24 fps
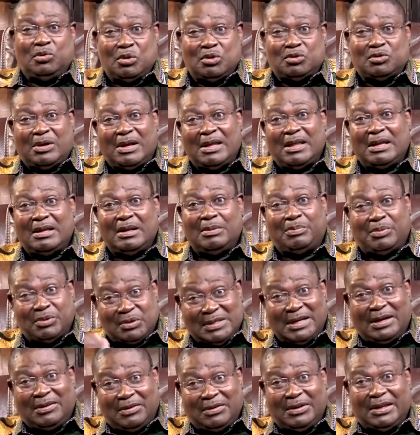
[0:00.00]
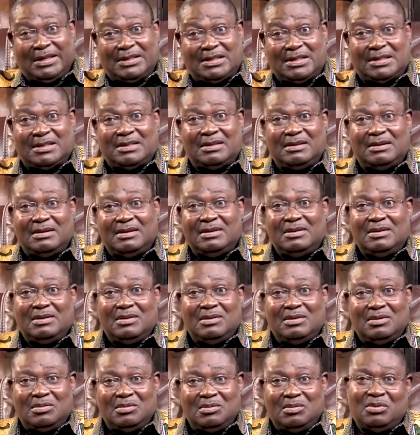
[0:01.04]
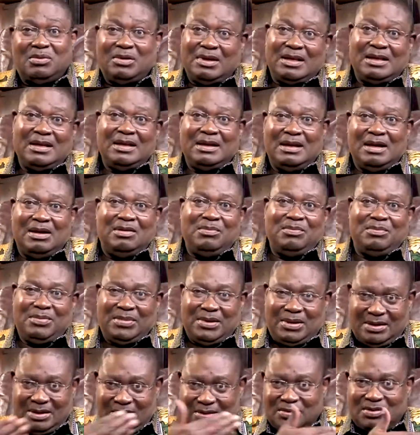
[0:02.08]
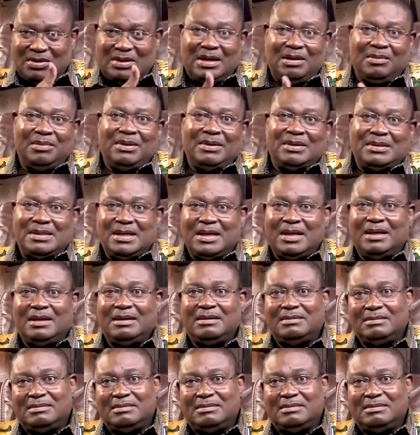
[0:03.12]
who was rather the protagonist would rather now begin to come and say,